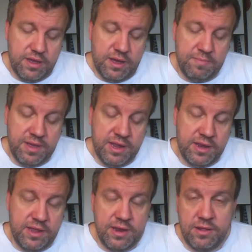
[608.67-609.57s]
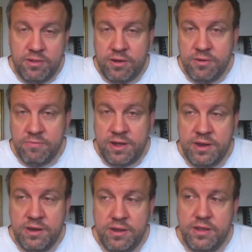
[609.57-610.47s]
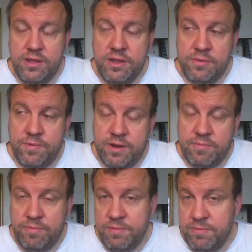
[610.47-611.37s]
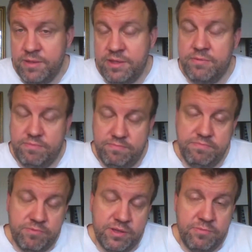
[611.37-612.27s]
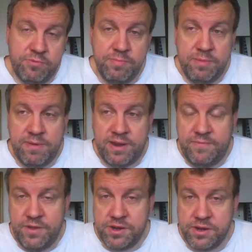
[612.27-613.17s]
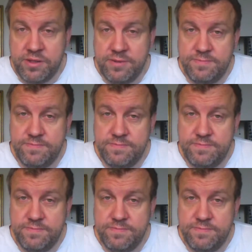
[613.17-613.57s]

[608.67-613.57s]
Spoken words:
I mean, in the long run, it'll probably be, it will be beneficial.